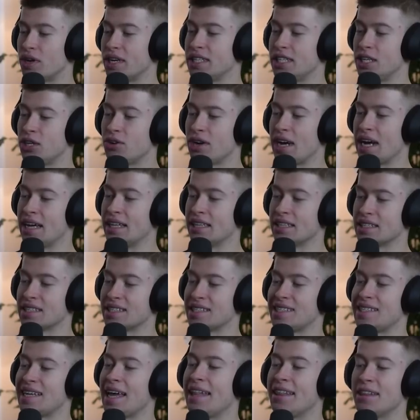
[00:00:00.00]
right here and
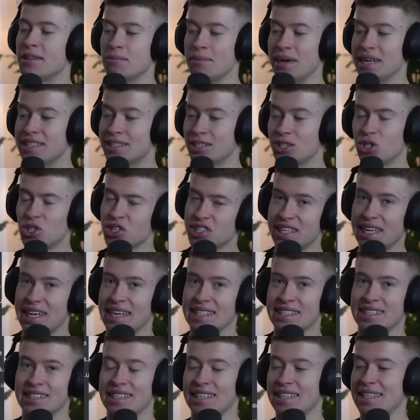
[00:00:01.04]
send messages
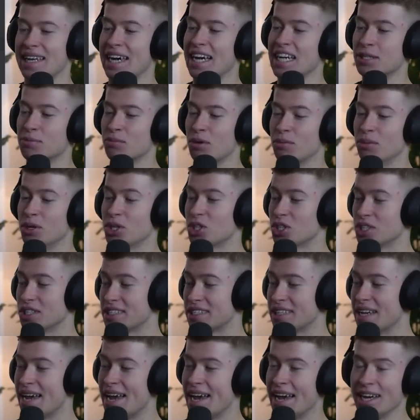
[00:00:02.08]
as the text
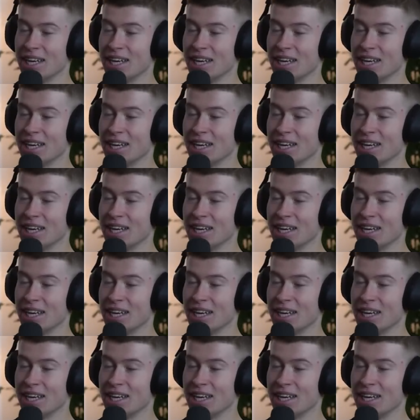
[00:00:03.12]
permissions,